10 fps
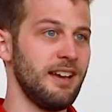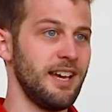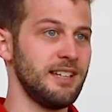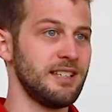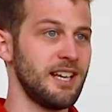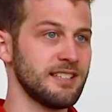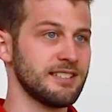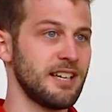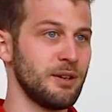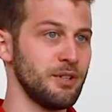and
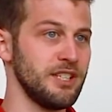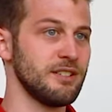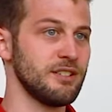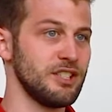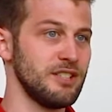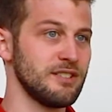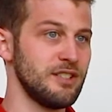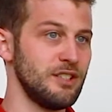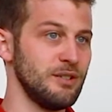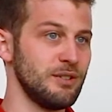textile research
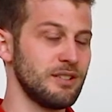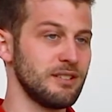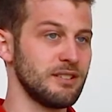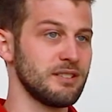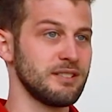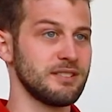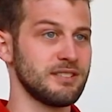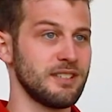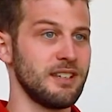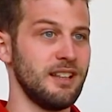institutes